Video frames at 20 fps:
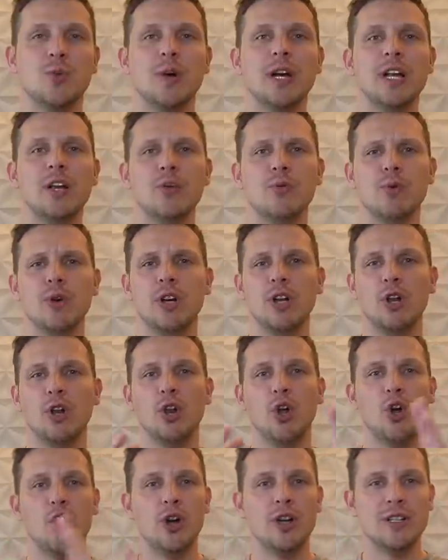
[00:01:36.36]
whether you want to
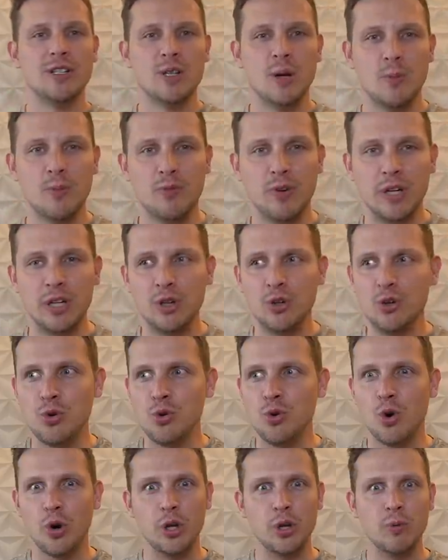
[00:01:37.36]
learn something
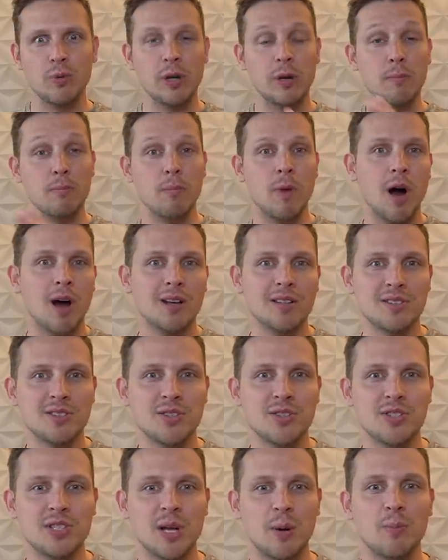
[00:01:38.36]
new or you want to
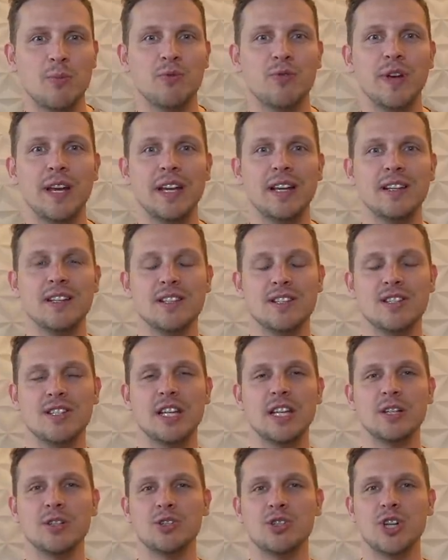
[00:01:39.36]
master something,
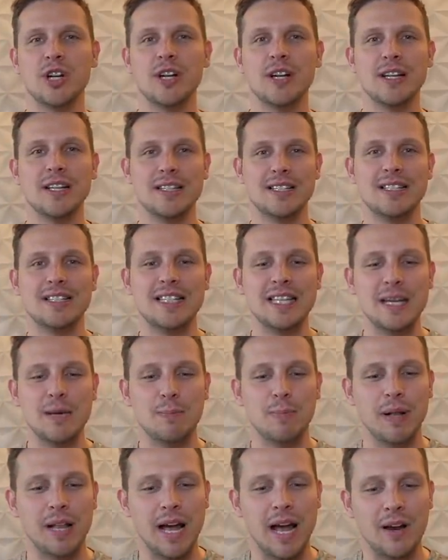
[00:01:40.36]
Skillshare is the
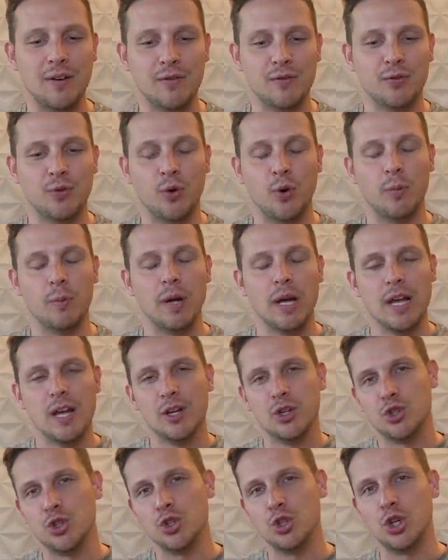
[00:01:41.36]
platform
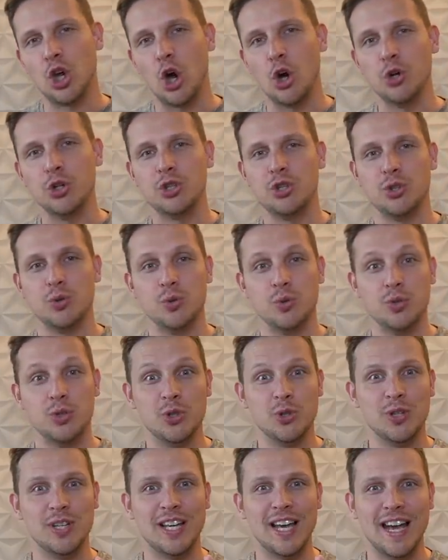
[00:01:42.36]
to go
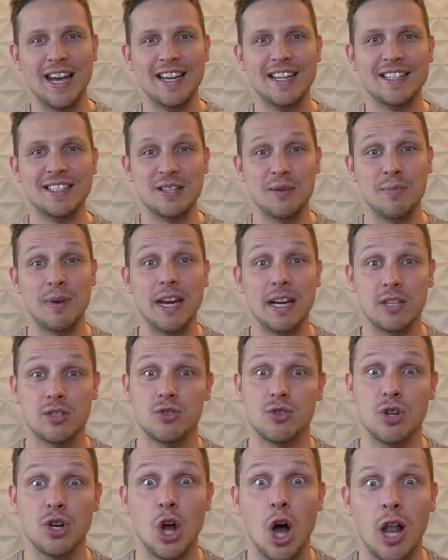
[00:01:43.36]
to gain some
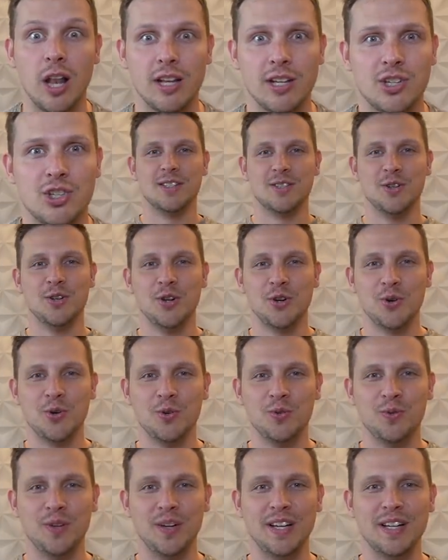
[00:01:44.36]
extra knowledge. So the
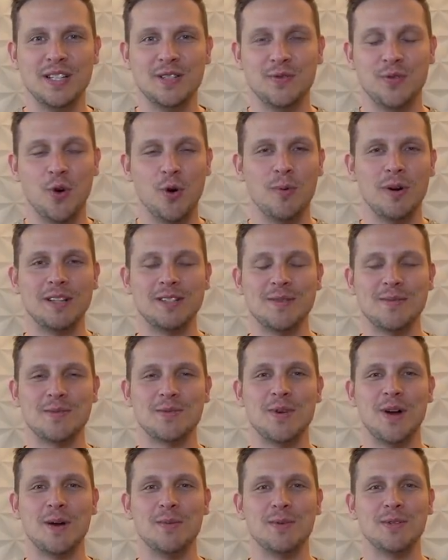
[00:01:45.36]
cool thing is, for my
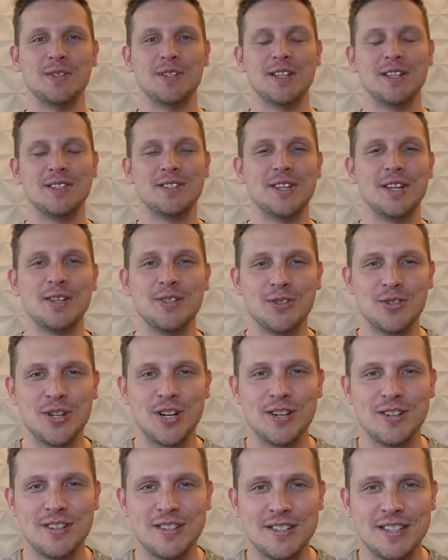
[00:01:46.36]
subscribers,
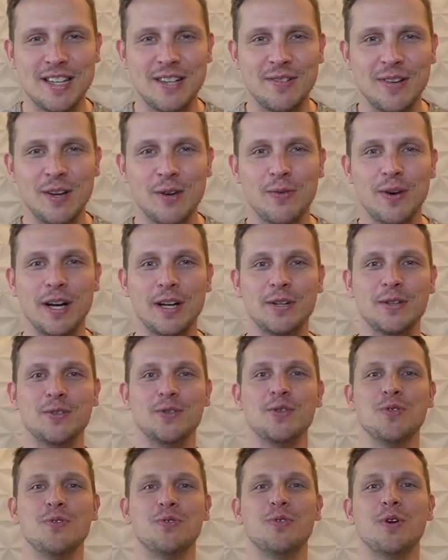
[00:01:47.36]
Skillshare is giving away
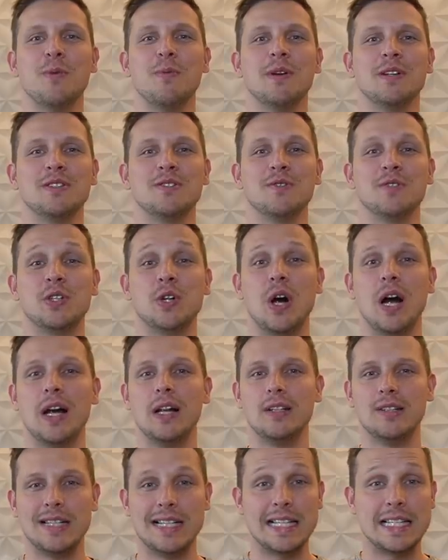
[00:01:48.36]
2 free months of
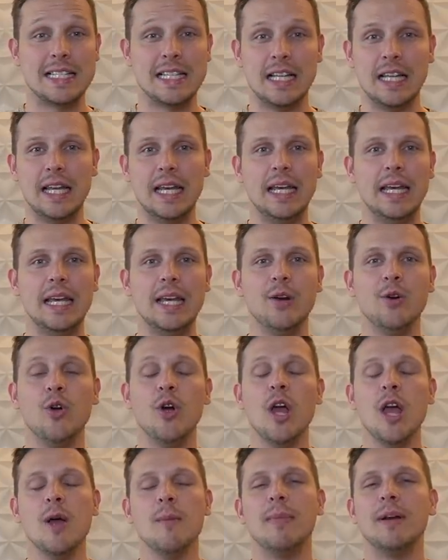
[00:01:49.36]
trial. This is the link
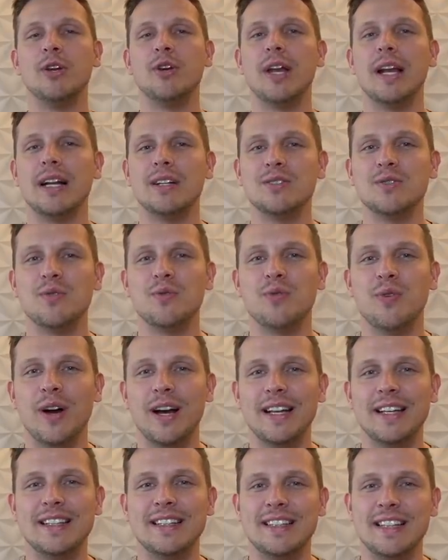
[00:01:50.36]
here, but you can also
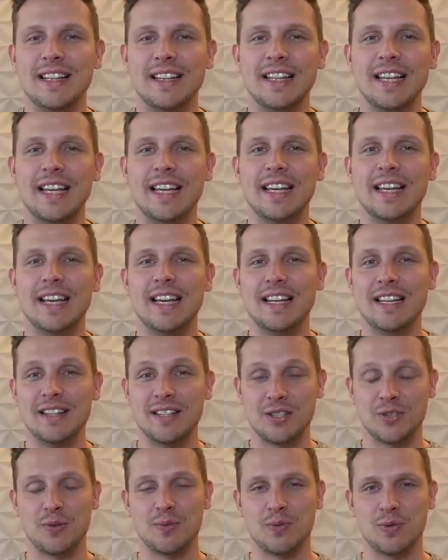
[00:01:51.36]
find the link in the
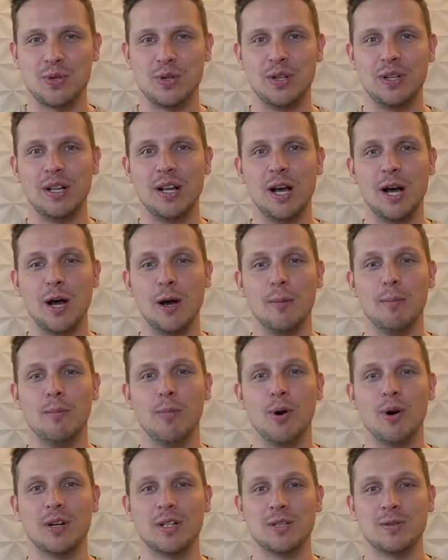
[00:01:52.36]
description
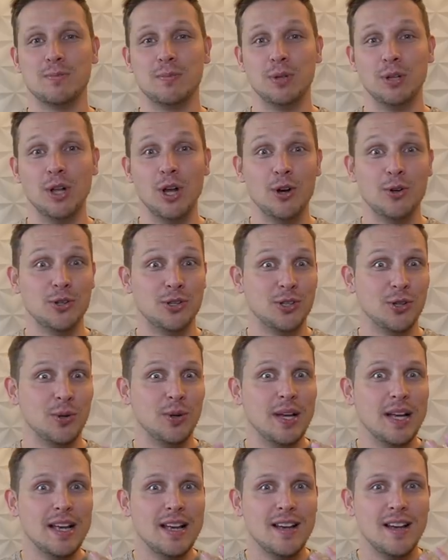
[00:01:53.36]
box below. So
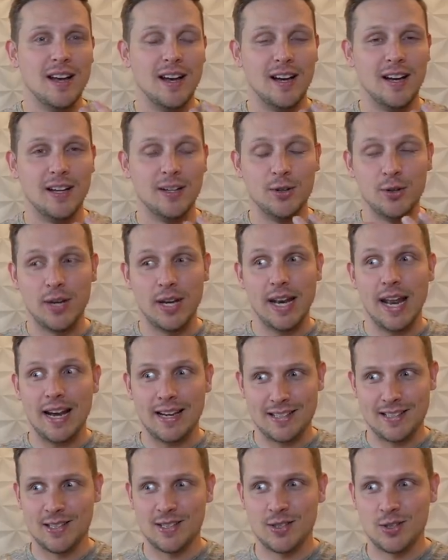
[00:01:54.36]
you can
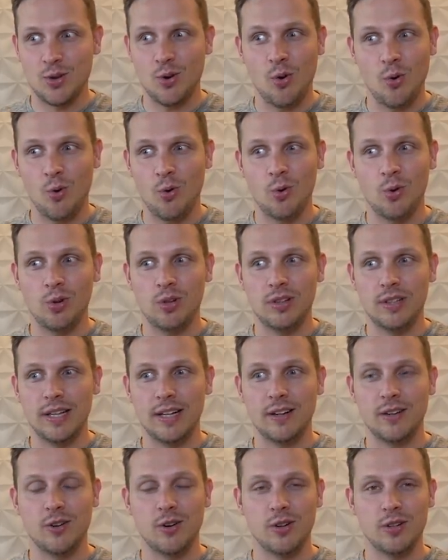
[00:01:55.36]
access all
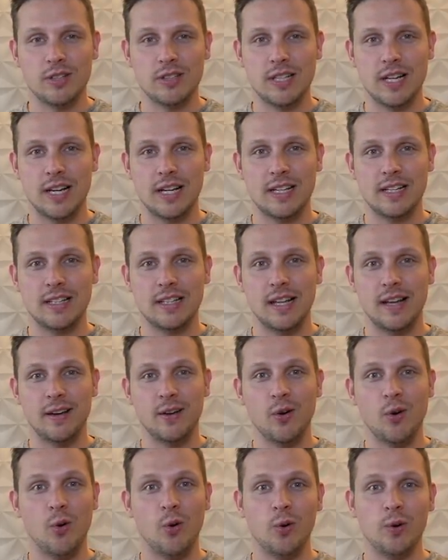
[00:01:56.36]
their content,
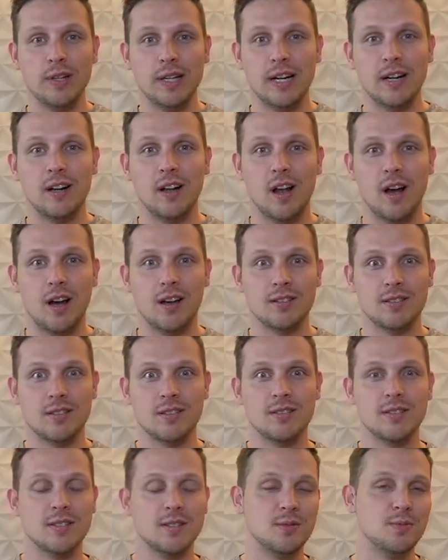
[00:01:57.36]
like all their
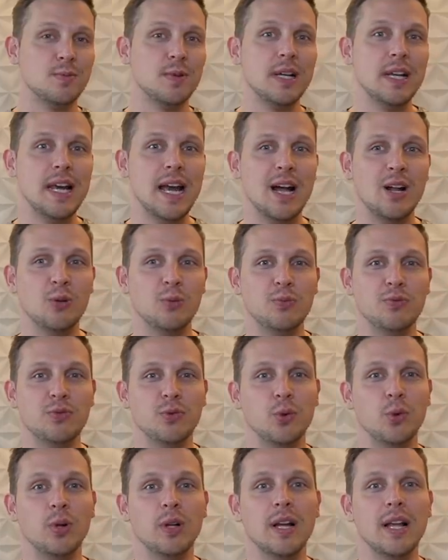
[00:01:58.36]
classes. It's really
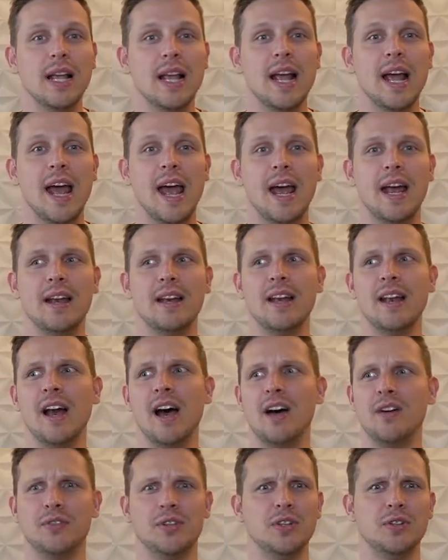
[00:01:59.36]
helpful. And then
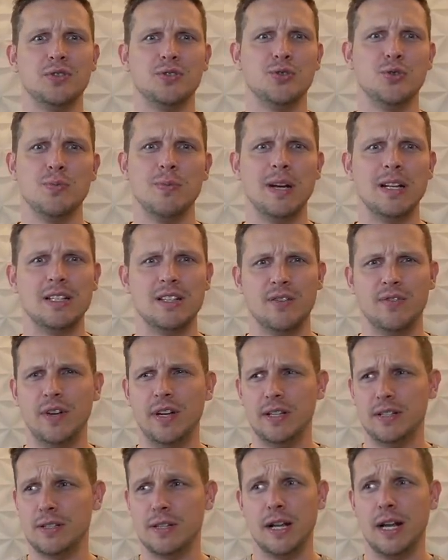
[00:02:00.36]
after those 2 months, I
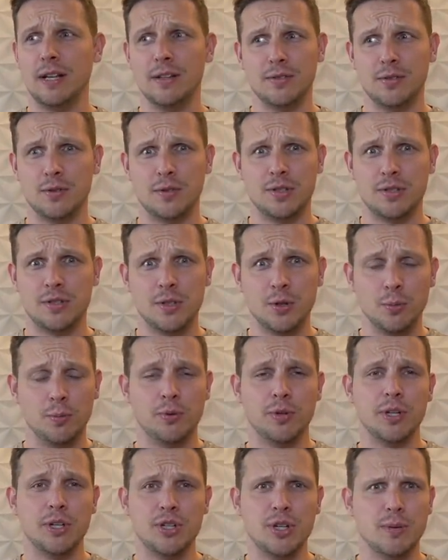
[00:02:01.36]
think it's also still
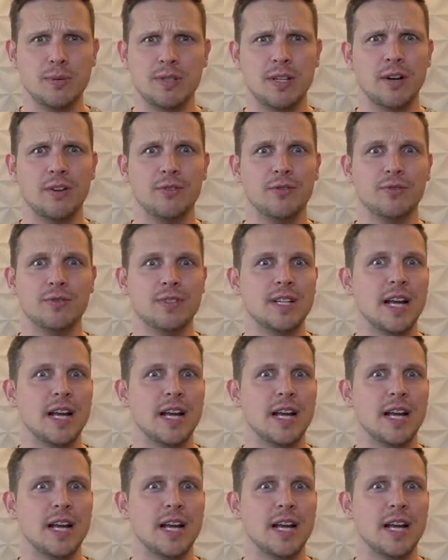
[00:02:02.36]
pretty cheap, it's like